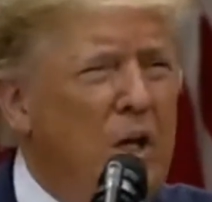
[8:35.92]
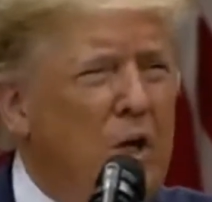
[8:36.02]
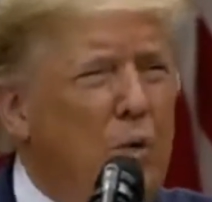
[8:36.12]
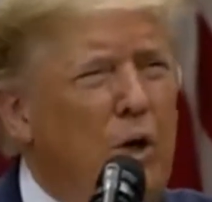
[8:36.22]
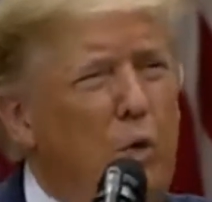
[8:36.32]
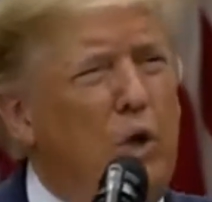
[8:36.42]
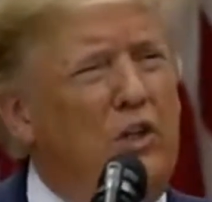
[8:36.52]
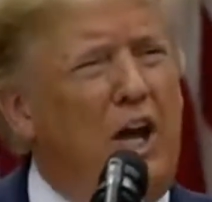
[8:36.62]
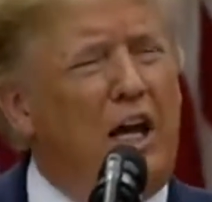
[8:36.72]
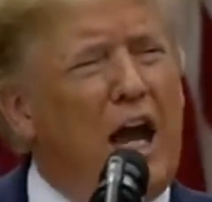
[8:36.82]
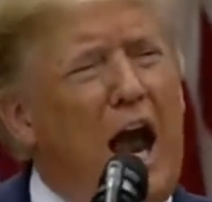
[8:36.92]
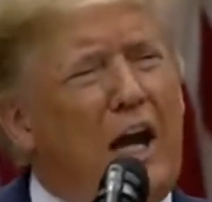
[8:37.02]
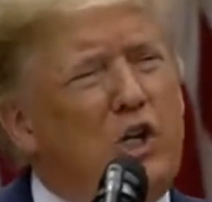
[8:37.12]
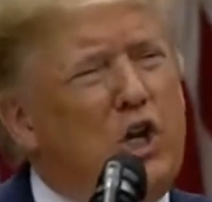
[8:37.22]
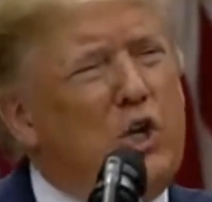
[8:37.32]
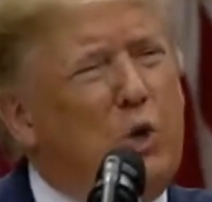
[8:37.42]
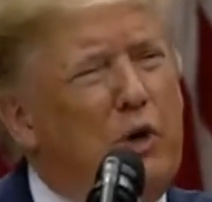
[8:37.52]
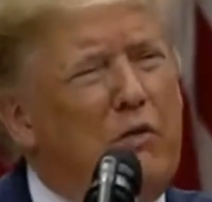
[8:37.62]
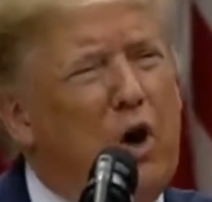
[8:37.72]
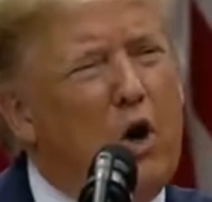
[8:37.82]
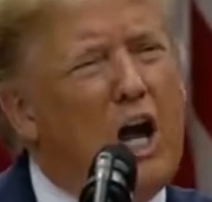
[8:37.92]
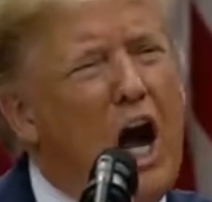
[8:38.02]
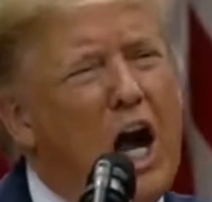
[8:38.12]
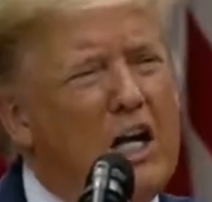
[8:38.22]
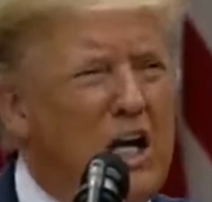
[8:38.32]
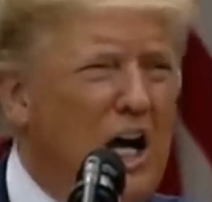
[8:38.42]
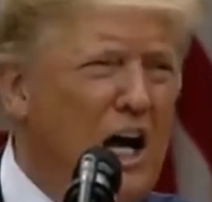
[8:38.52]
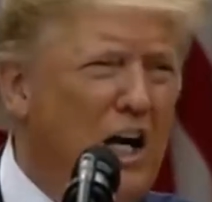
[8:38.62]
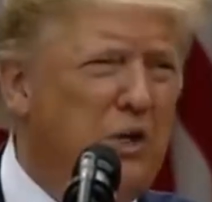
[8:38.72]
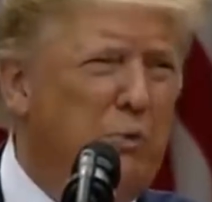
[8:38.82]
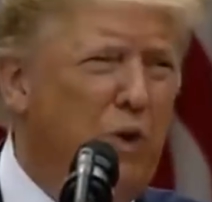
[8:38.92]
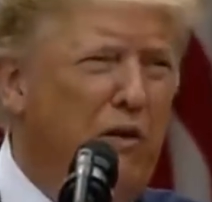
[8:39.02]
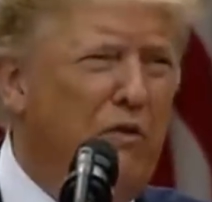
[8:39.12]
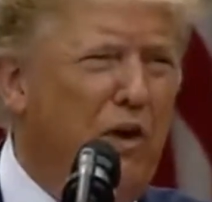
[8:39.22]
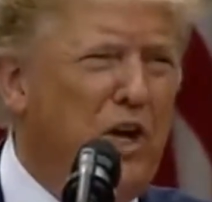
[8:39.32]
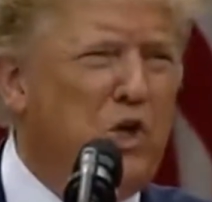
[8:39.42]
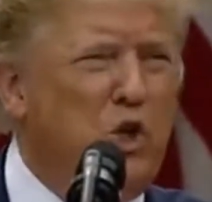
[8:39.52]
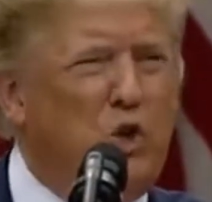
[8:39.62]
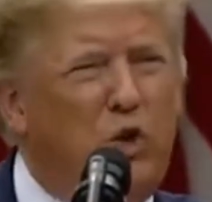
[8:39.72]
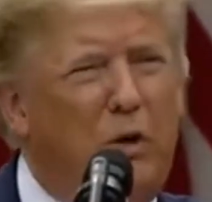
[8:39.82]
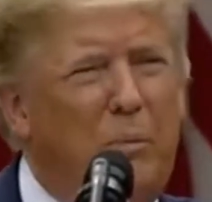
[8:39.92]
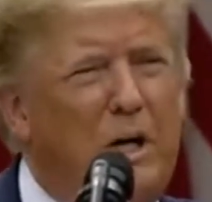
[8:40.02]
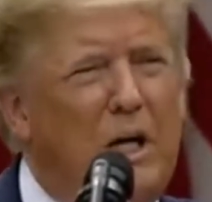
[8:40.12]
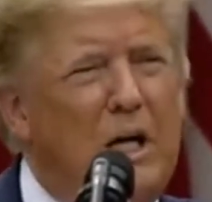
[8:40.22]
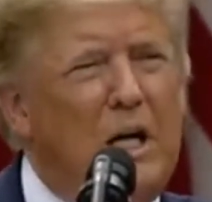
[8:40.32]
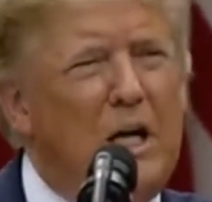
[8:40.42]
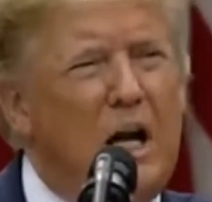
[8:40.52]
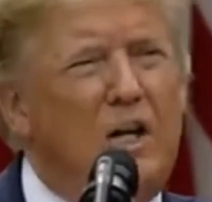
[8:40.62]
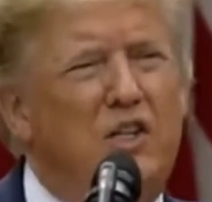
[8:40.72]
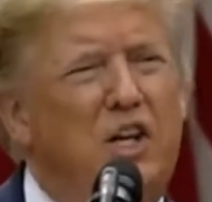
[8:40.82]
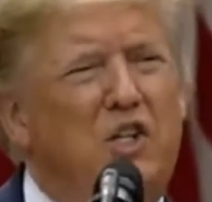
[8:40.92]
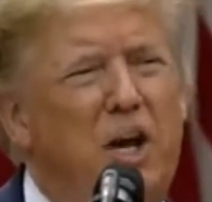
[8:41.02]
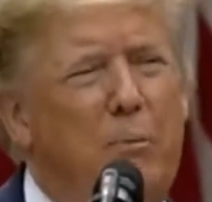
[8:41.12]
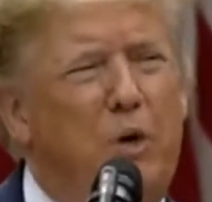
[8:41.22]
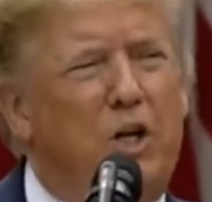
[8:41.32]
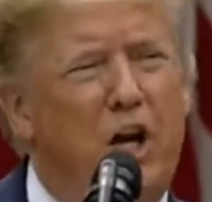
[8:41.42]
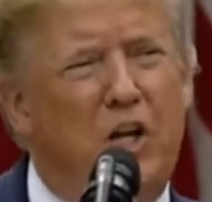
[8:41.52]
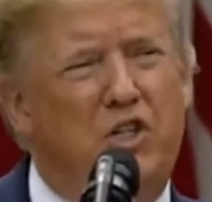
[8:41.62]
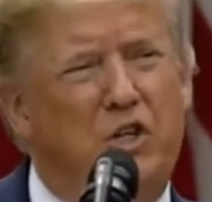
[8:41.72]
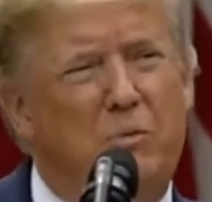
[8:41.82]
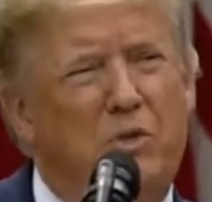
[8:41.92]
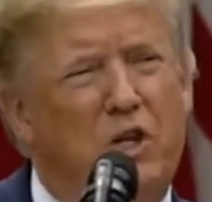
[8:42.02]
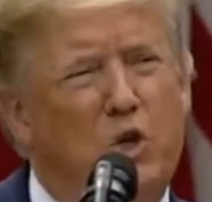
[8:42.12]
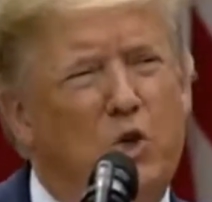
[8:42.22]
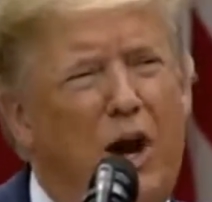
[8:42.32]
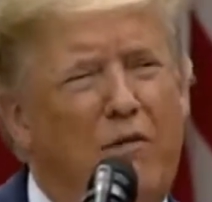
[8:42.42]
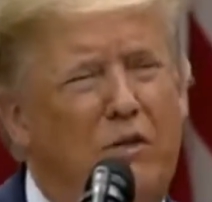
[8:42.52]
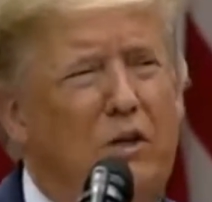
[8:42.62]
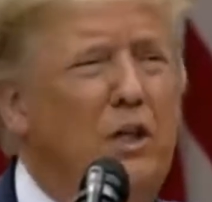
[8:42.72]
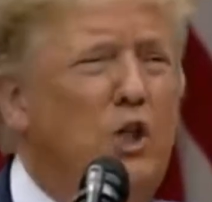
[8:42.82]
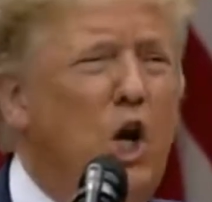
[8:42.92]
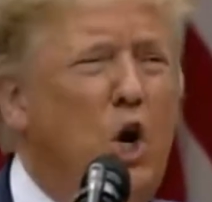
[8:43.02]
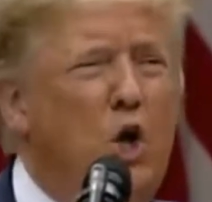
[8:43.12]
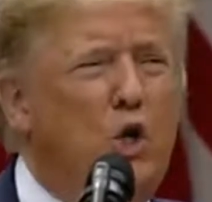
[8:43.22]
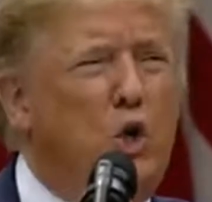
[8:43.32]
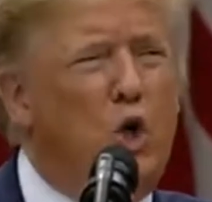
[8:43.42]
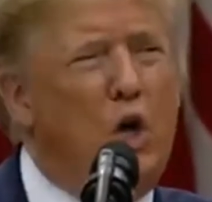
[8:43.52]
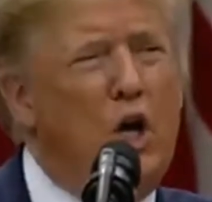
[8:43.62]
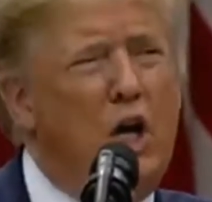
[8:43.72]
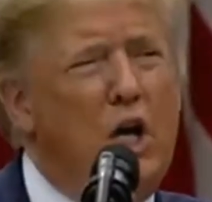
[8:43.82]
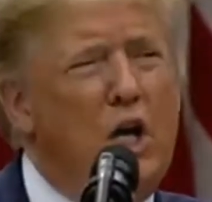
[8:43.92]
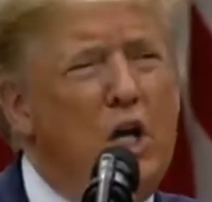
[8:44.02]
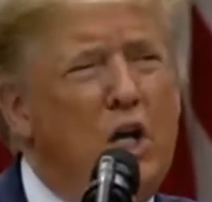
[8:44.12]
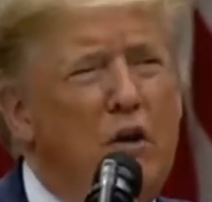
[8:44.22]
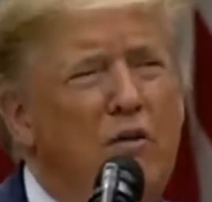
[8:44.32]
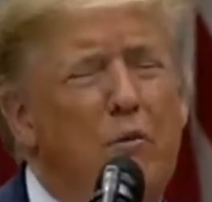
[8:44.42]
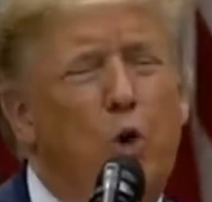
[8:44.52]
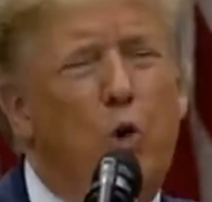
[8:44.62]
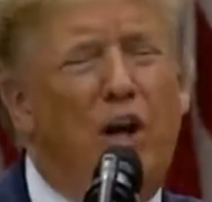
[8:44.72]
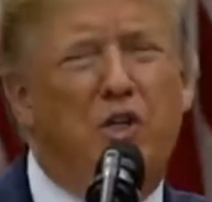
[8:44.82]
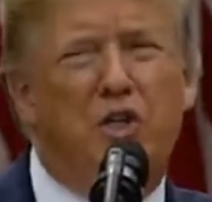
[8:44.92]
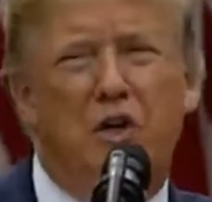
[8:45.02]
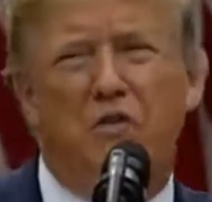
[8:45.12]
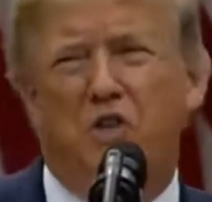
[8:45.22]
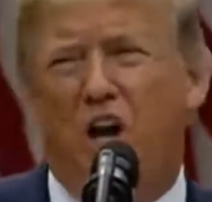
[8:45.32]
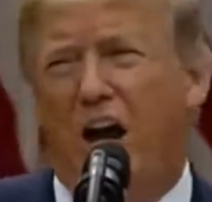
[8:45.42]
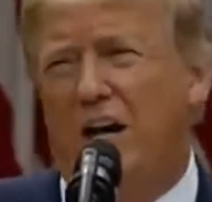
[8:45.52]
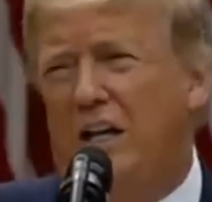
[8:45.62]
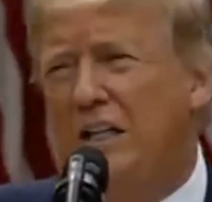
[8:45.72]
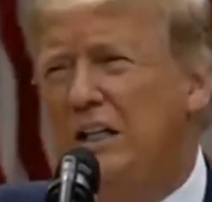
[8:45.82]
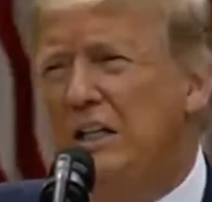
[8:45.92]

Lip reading: We will take action to revoke Hong Kong's preferential treatment as a separate customs and travel territory from the rest of China.